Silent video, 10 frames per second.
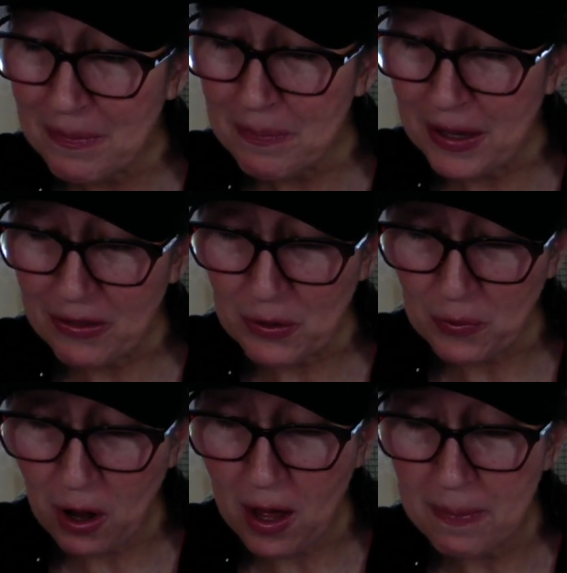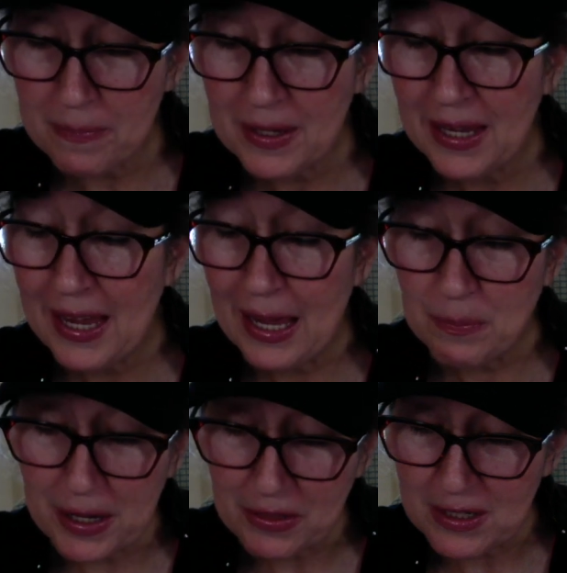Beth Haram, and
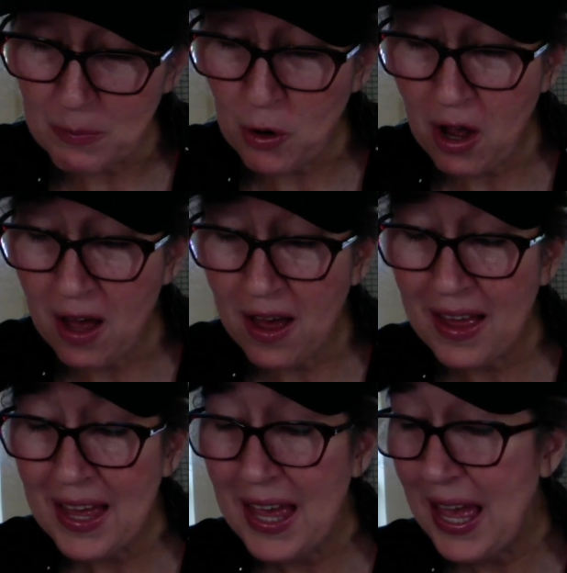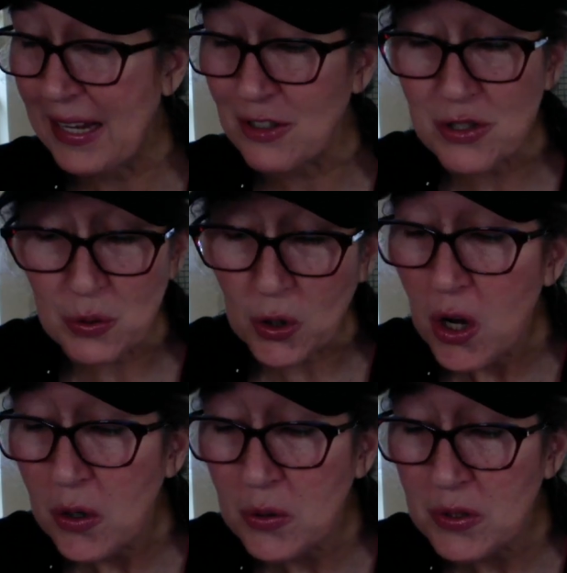Beth Nimrah, and
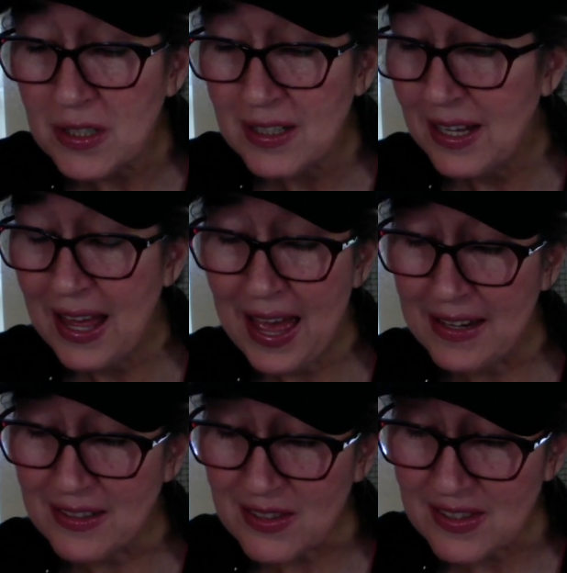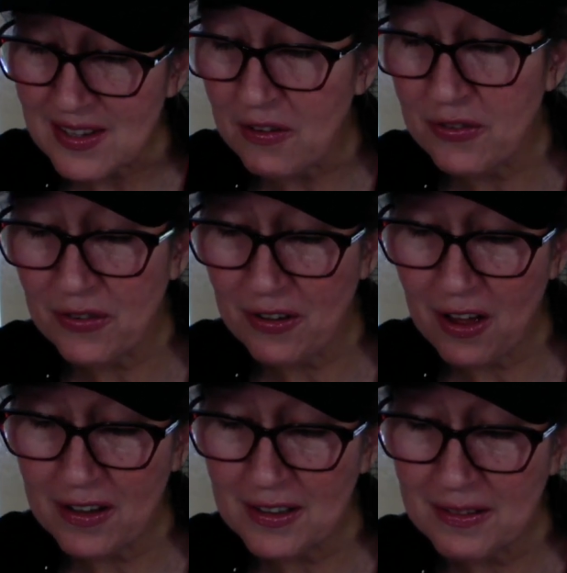Sukkot, and
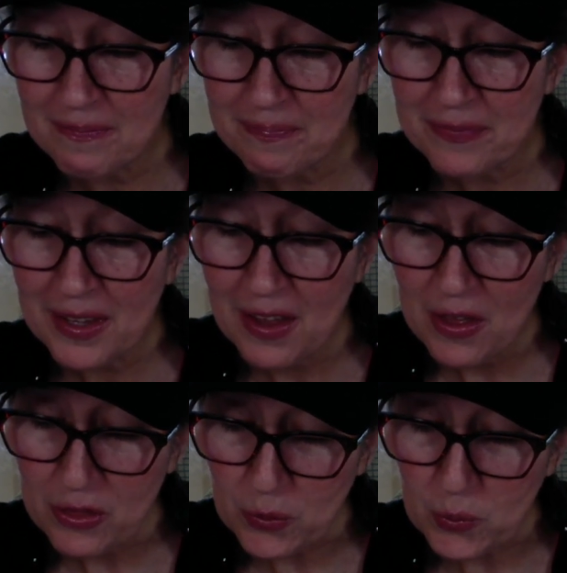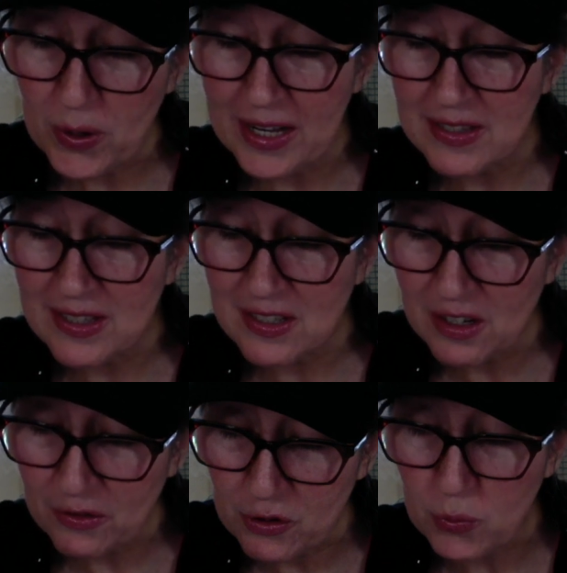Safavon, the rest
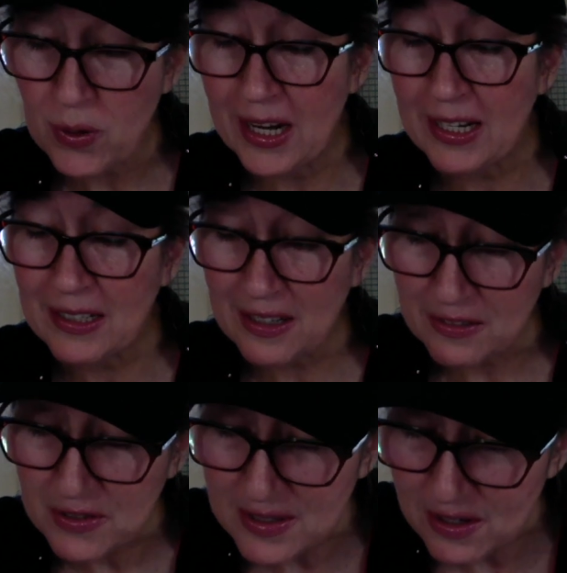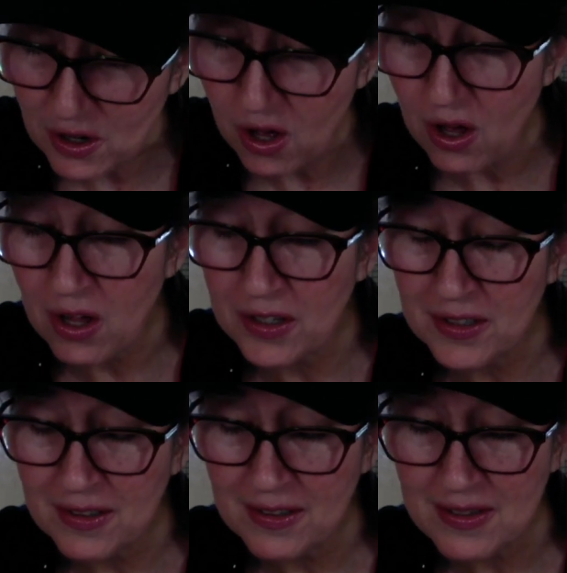of the reign of Sihon,
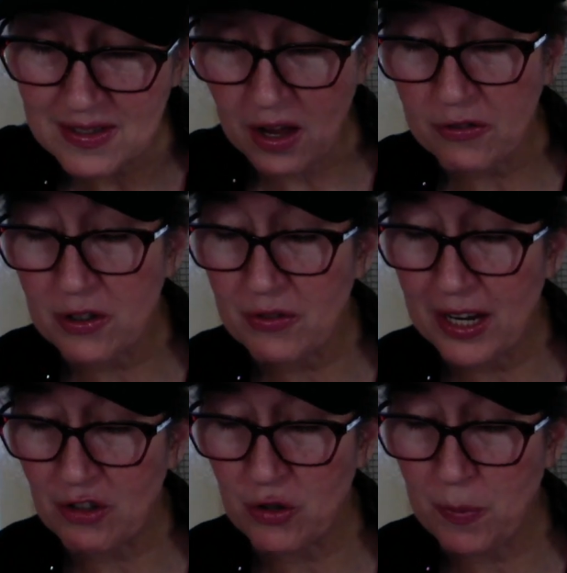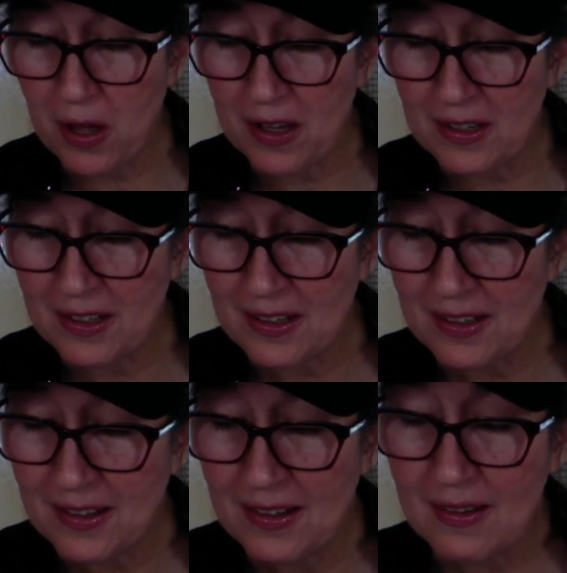sovereign of Heshbon,
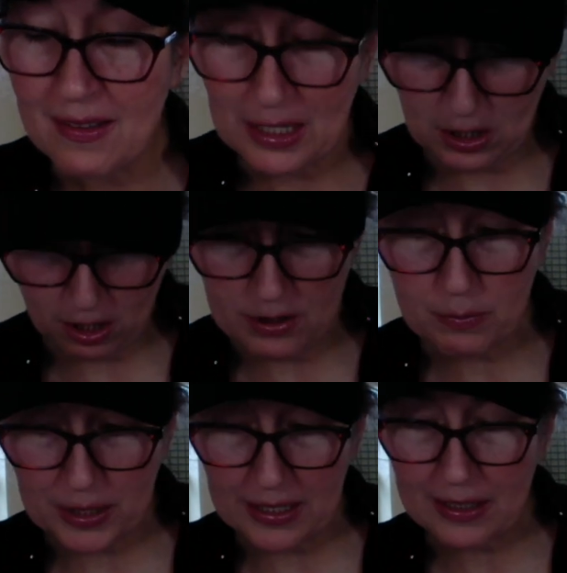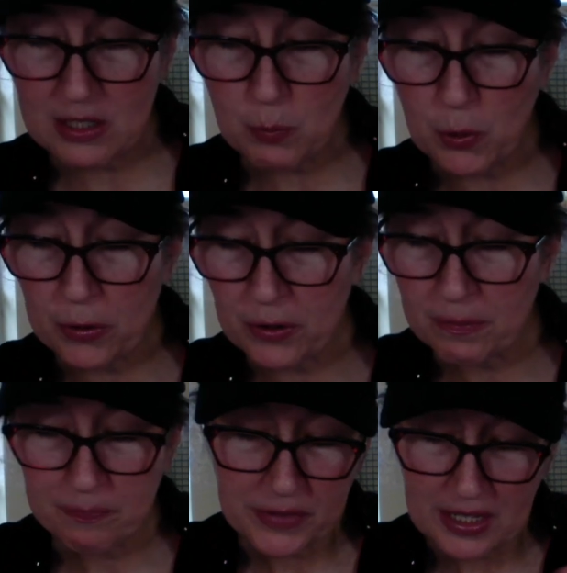the Jordan being its border,
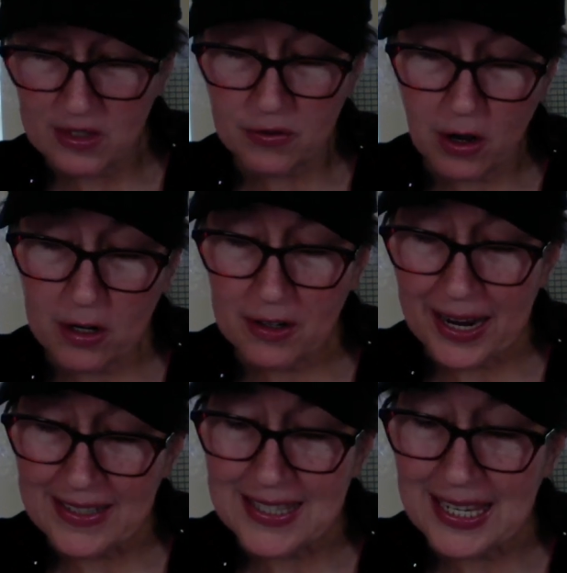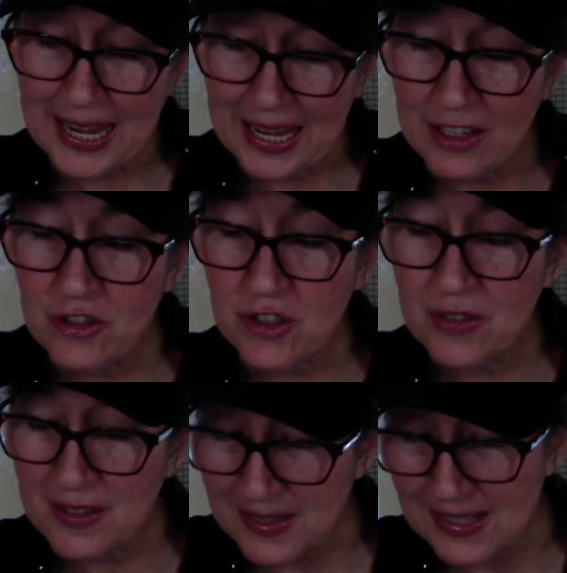as far as the edge of
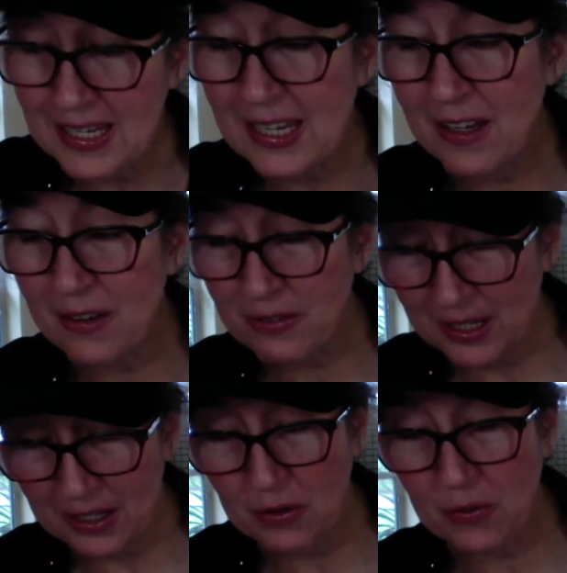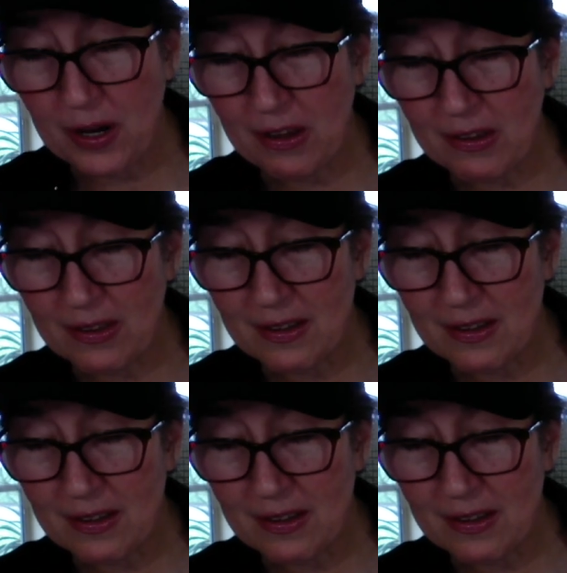the sea of Kinnereth,